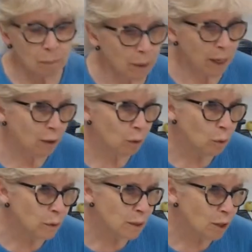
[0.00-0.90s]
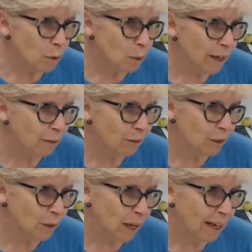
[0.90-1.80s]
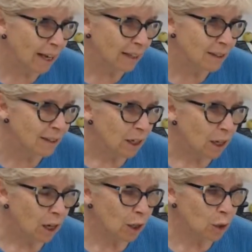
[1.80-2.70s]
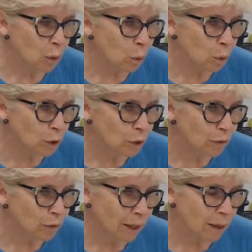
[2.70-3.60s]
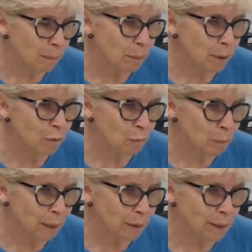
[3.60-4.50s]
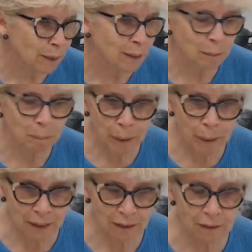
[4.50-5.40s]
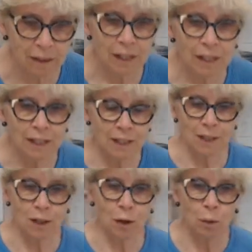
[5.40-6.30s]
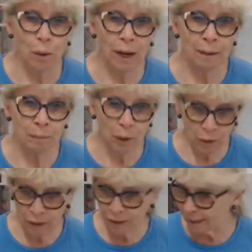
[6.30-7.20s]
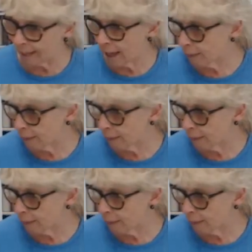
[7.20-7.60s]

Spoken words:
but I also have to add 1/4 cup of melted butter. So I'm going to get